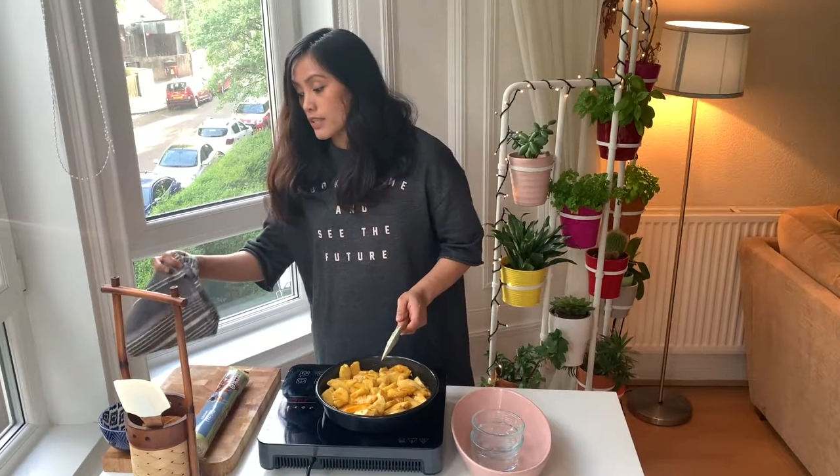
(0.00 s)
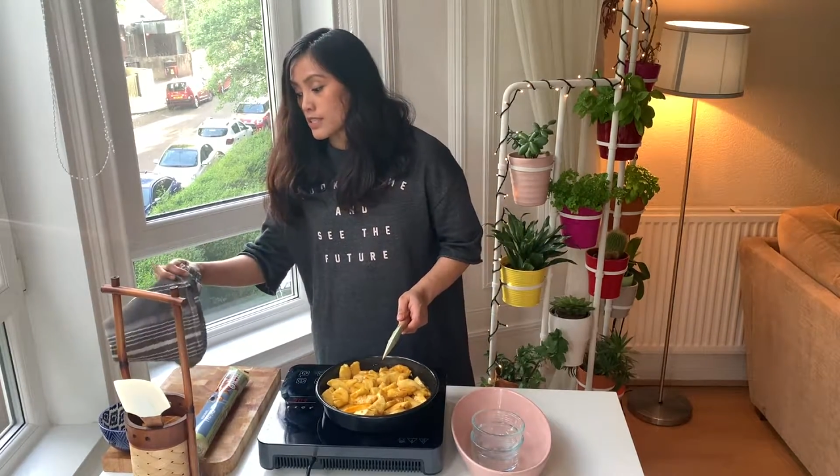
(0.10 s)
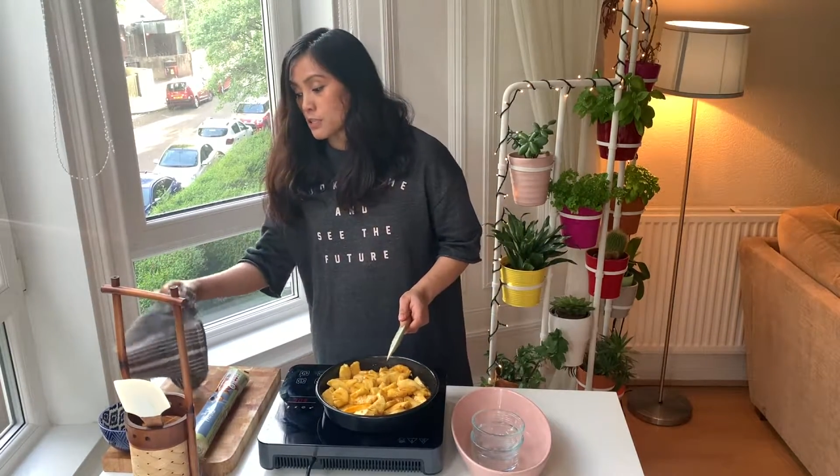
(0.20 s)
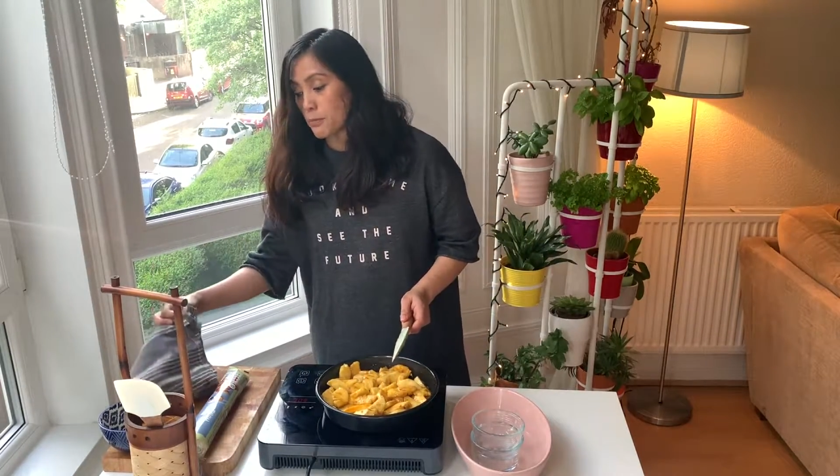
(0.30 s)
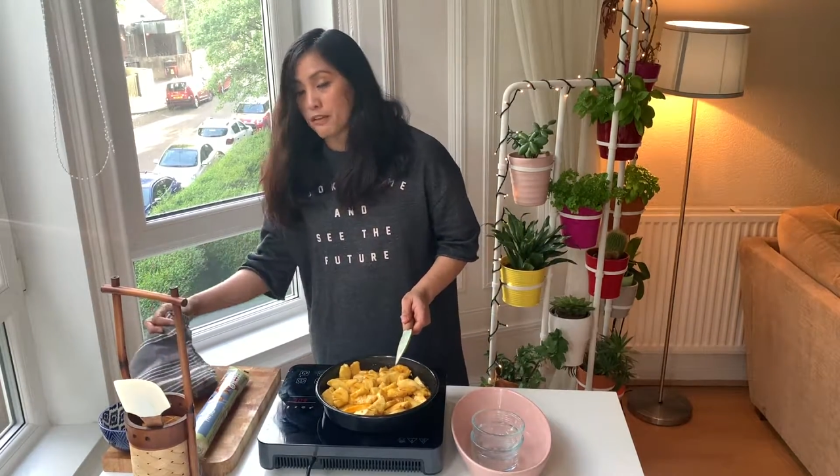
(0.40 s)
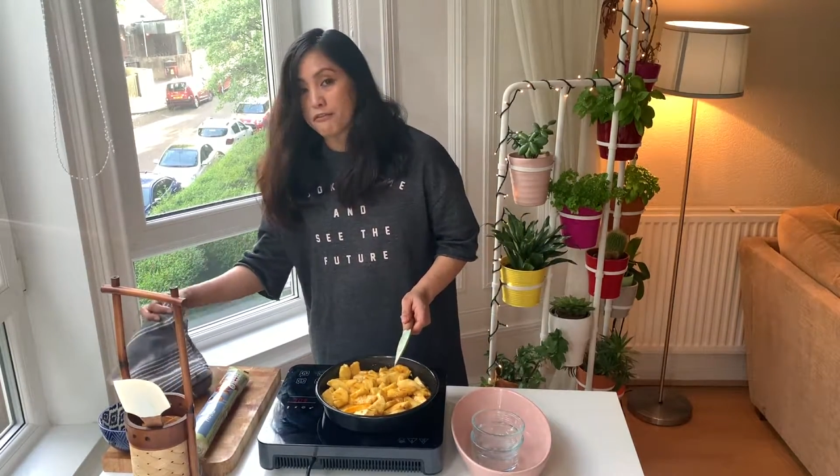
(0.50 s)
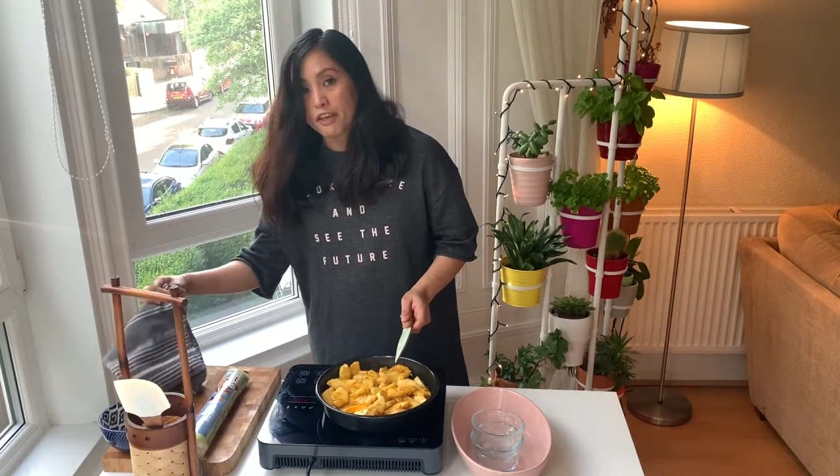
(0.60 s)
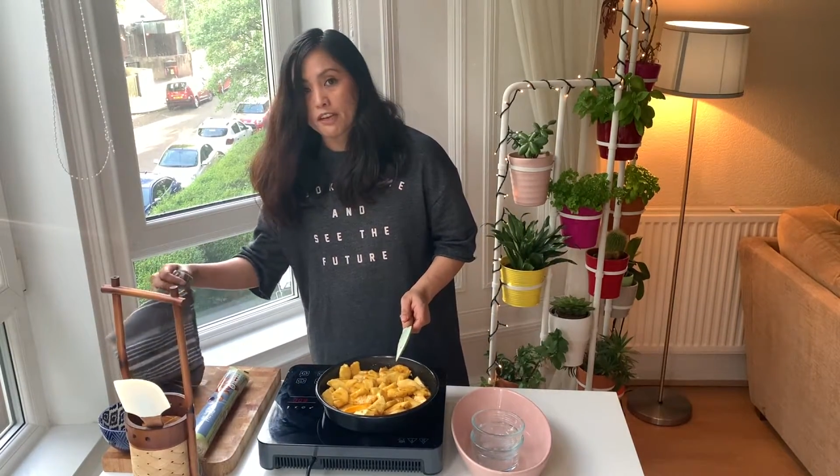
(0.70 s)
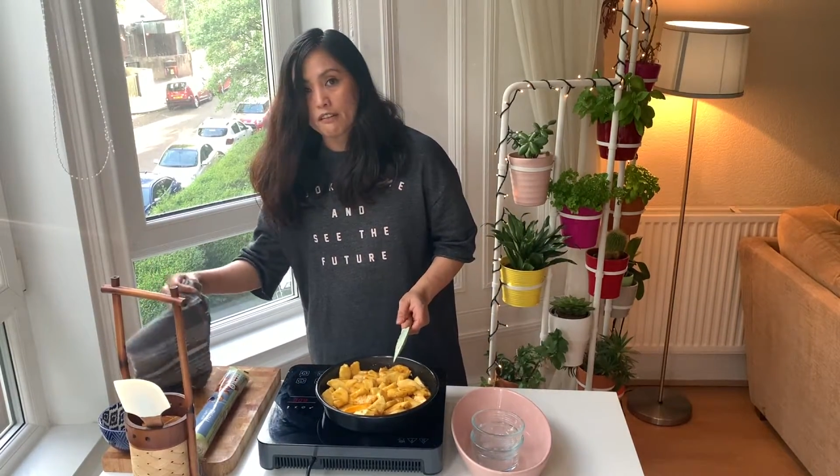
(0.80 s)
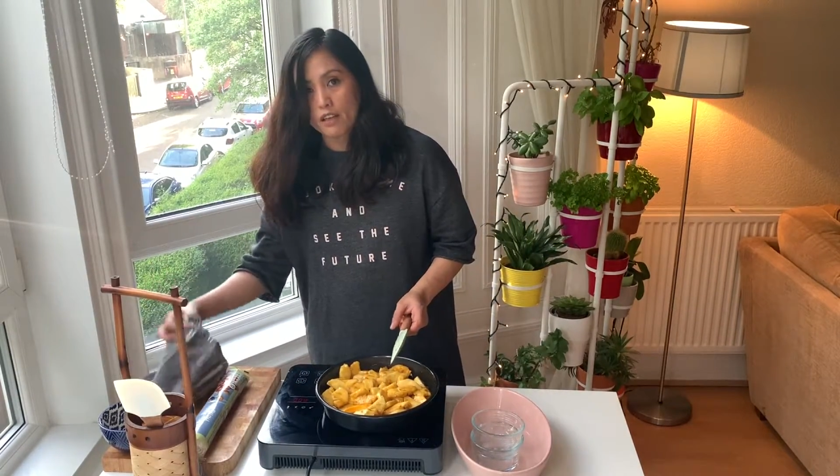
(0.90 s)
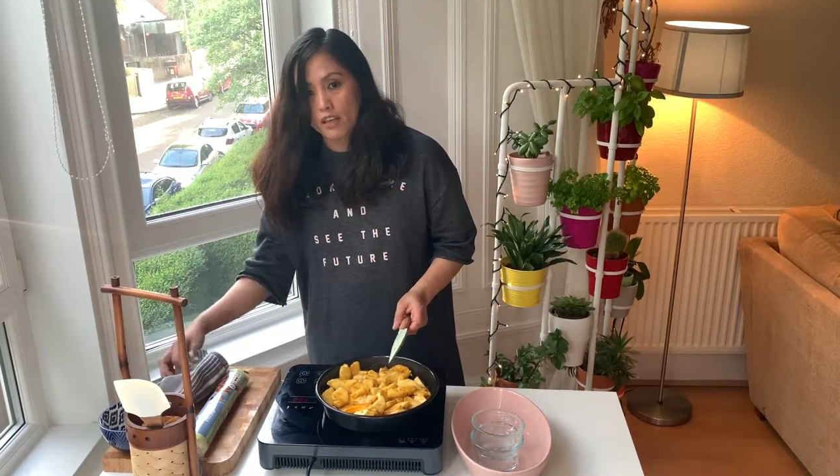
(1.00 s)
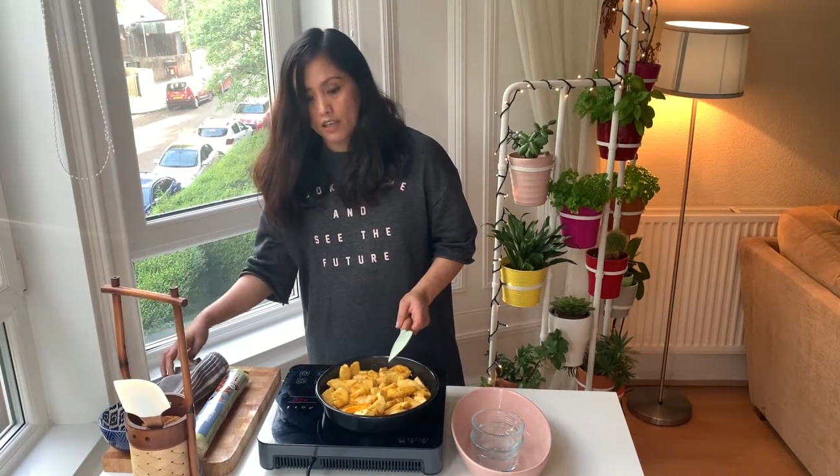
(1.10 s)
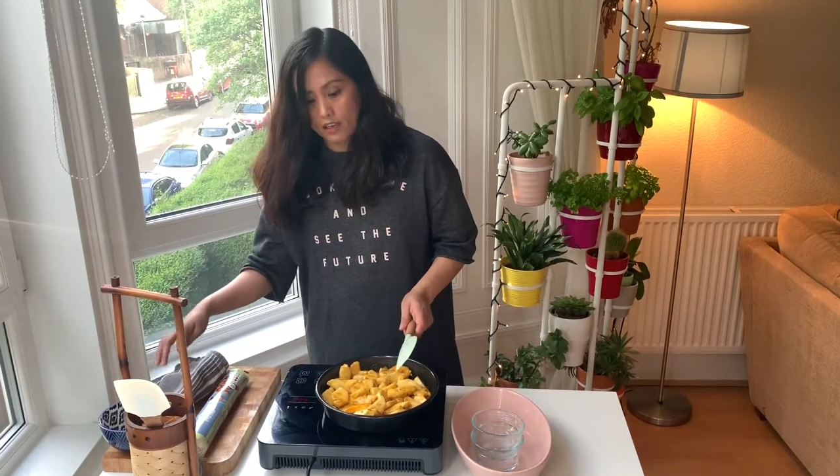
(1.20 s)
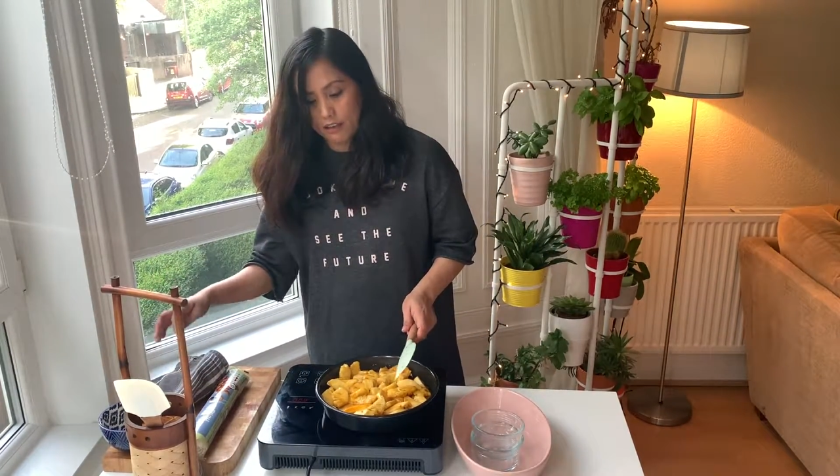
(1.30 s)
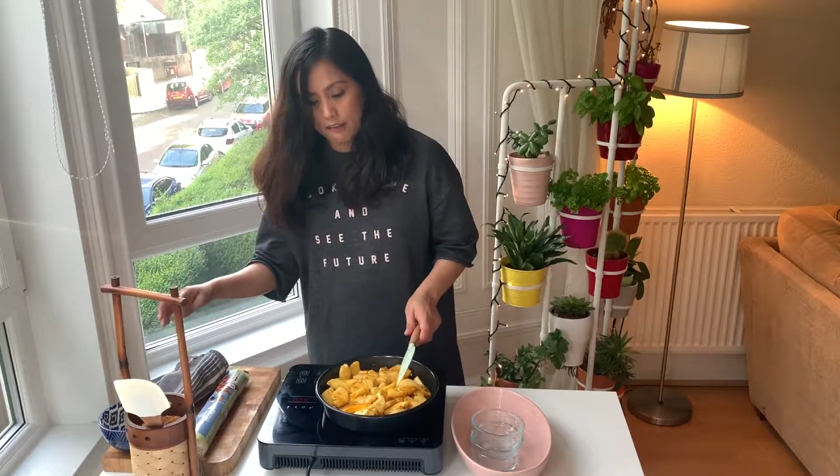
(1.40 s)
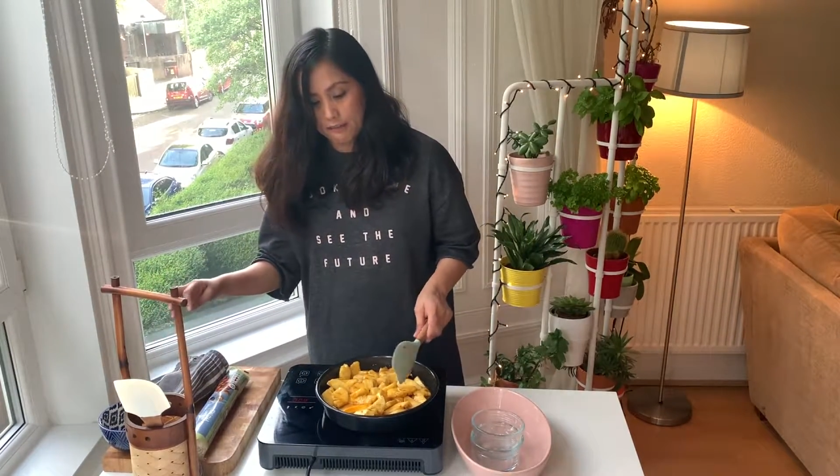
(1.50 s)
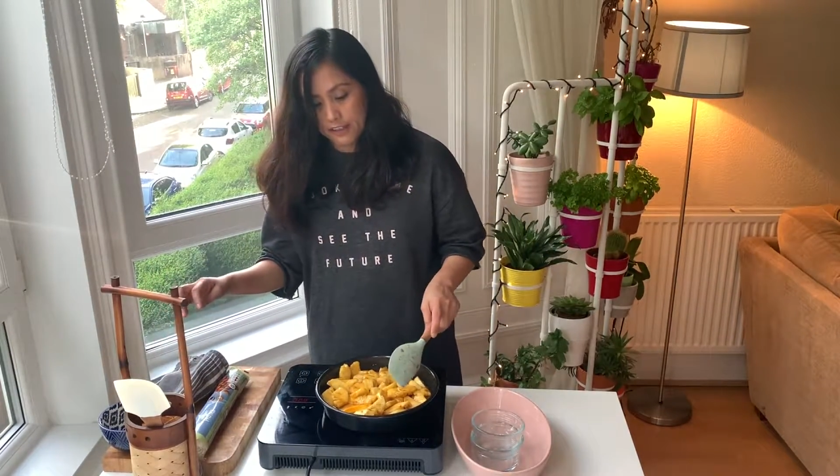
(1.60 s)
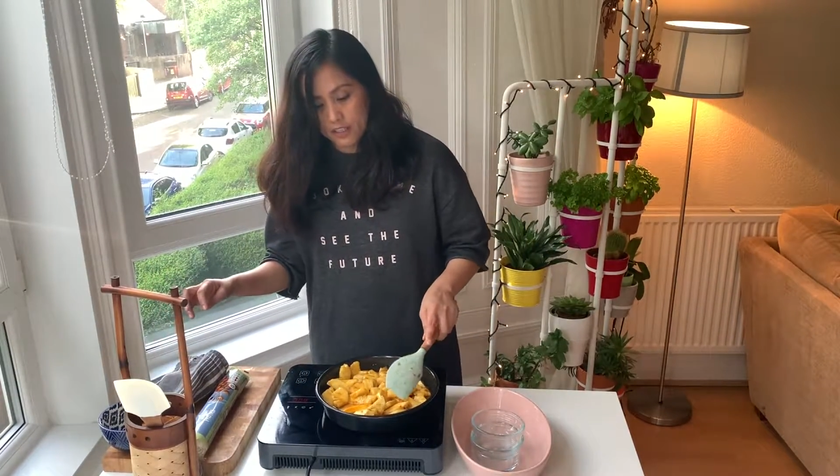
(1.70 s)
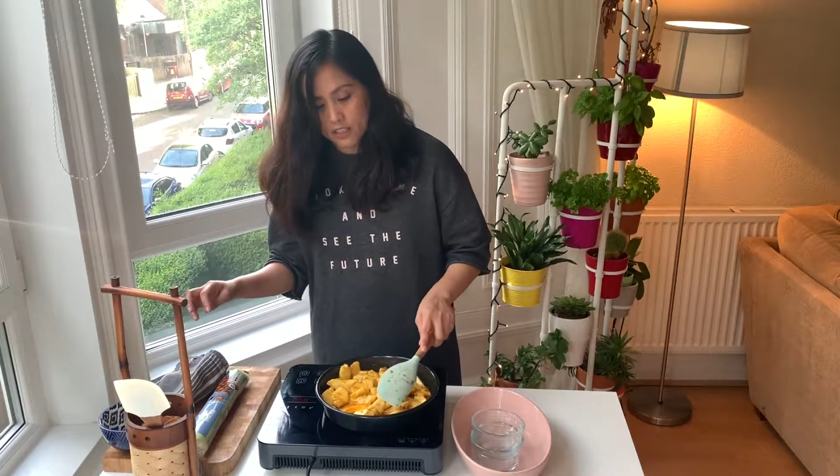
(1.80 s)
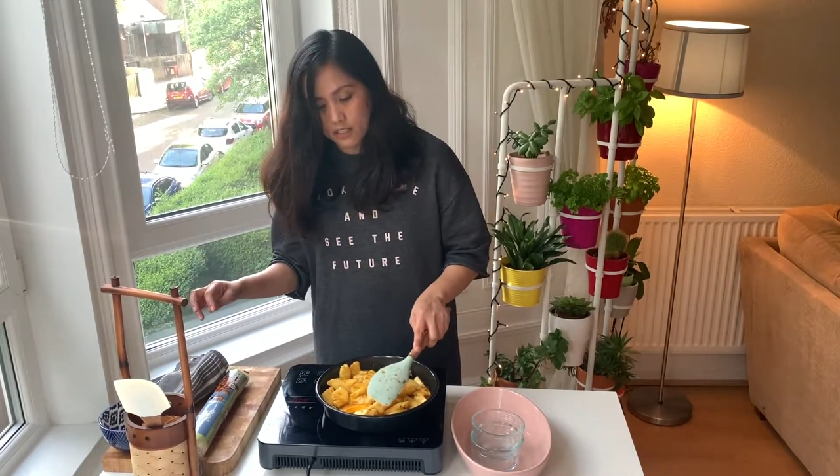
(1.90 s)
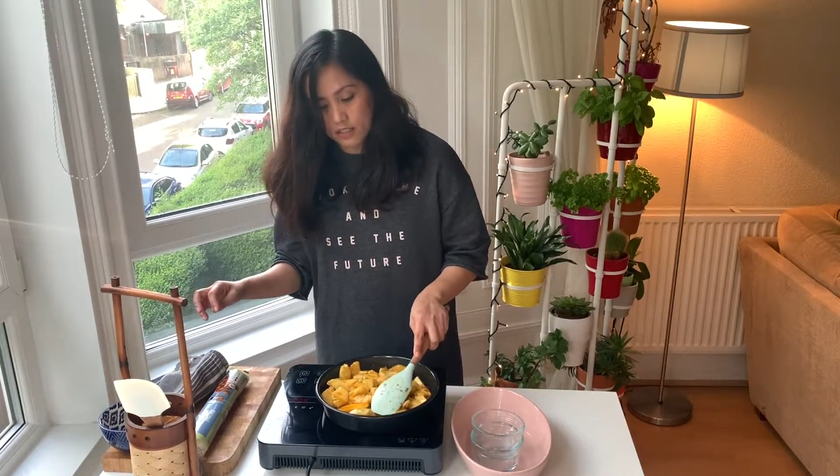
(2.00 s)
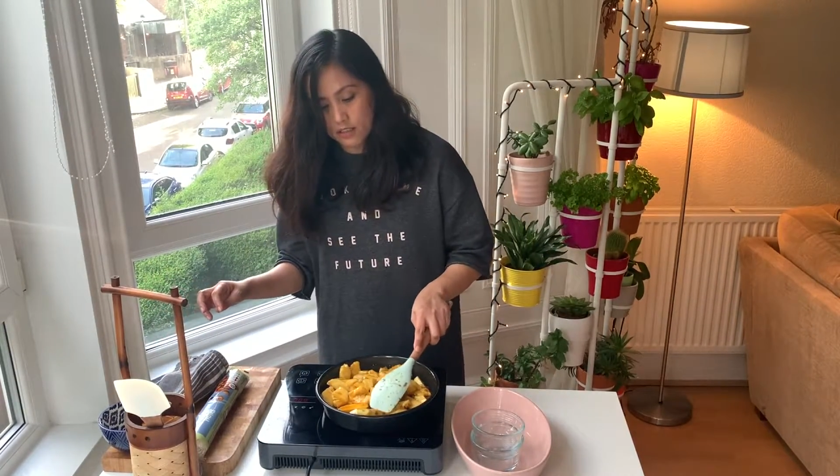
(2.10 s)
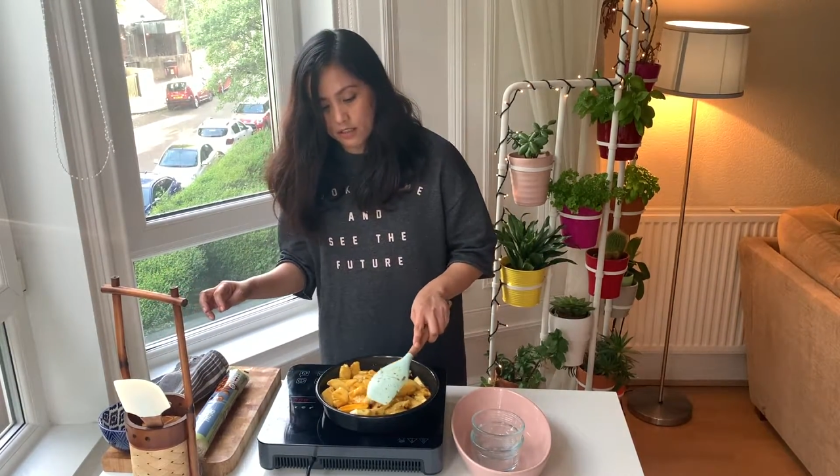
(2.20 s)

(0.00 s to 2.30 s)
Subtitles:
This is my very first